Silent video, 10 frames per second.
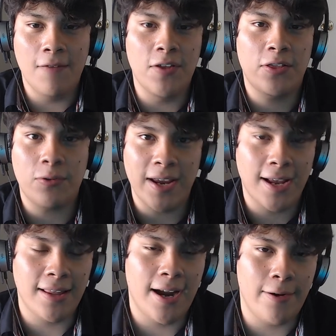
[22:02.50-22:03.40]
the three
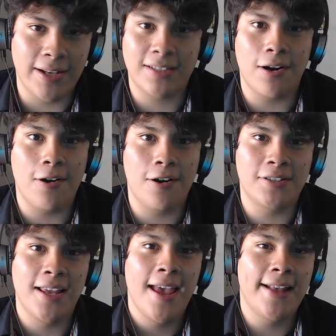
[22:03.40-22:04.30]
Galarian
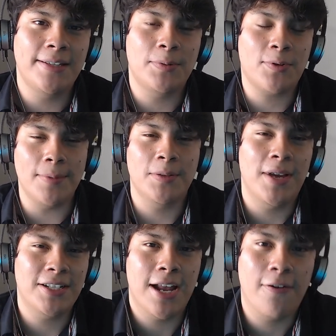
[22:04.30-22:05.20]
starters? And subscribe to my
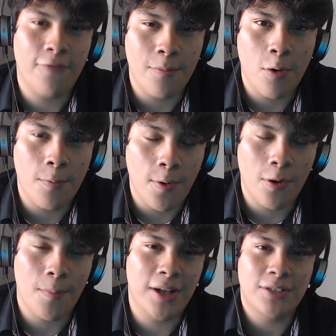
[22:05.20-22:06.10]
channel for more
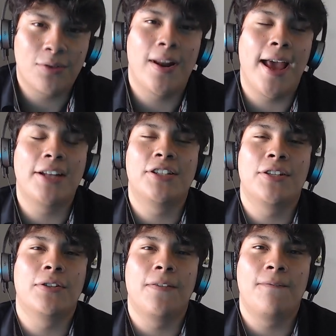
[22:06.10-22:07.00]
Pokemon Sword and
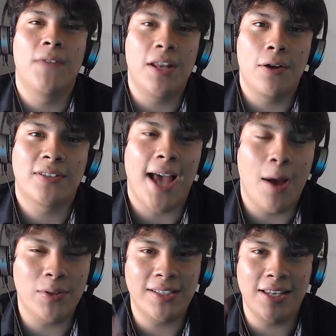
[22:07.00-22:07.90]
Shield videos. I
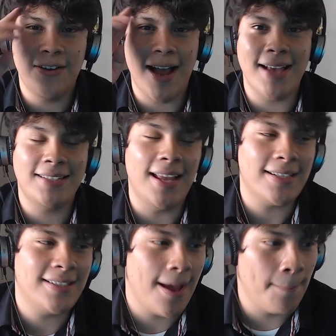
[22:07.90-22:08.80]
will see you guys
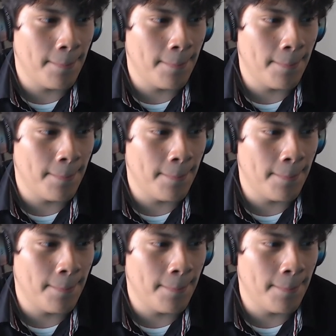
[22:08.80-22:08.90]
next time.